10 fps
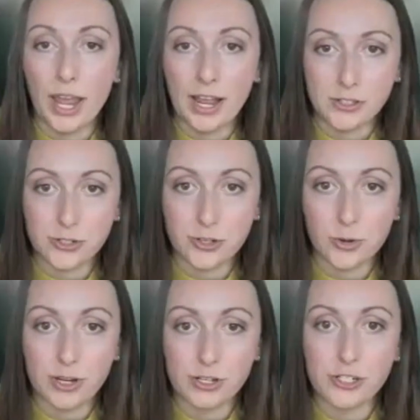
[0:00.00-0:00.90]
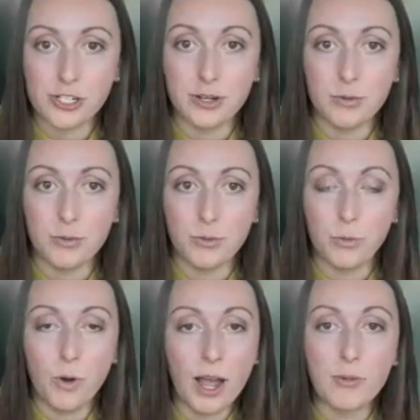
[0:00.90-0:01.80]
answer the question,
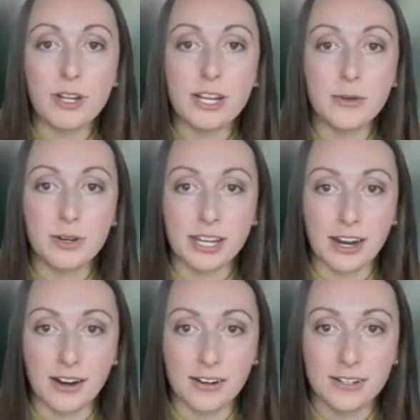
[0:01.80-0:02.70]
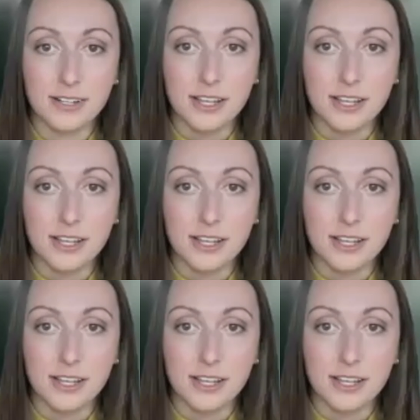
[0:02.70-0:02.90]
why would anyone care?